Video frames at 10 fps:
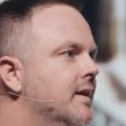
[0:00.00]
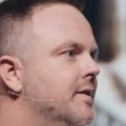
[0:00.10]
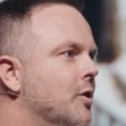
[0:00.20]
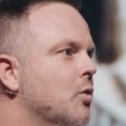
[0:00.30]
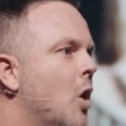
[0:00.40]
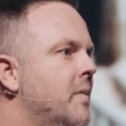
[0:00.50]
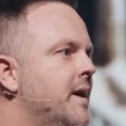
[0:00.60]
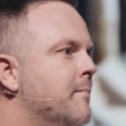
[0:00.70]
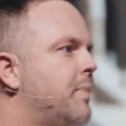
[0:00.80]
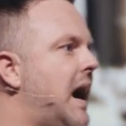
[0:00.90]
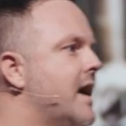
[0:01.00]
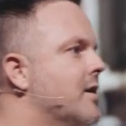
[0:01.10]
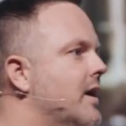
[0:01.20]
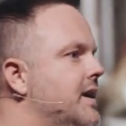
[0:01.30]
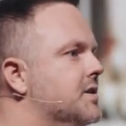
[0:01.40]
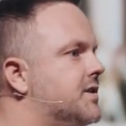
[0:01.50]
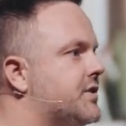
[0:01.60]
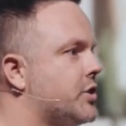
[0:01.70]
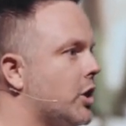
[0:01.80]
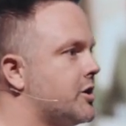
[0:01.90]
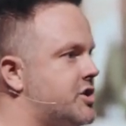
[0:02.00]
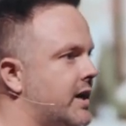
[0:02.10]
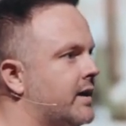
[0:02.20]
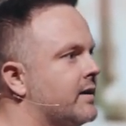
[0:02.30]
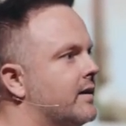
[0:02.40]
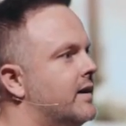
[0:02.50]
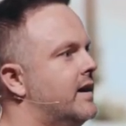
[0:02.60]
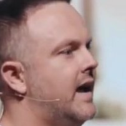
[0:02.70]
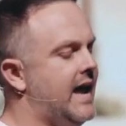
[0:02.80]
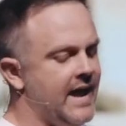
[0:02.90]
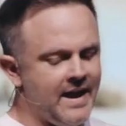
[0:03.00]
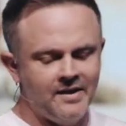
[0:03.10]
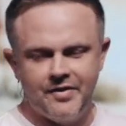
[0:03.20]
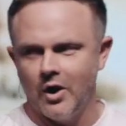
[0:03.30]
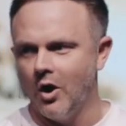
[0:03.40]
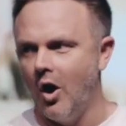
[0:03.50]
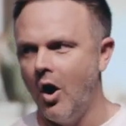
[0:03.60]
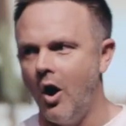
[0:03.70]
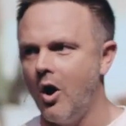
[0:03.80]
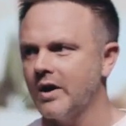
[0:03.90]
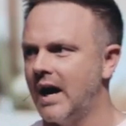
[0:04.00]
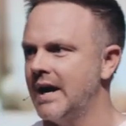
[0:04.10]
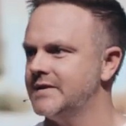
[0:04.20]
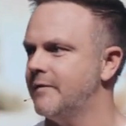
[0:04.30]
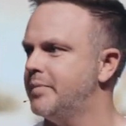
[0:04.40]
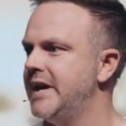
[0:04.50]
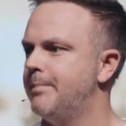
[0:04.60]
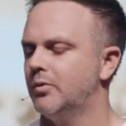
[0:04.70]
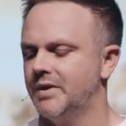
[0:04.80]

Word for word: the Roman Empire is surging, and there are all kinds of people.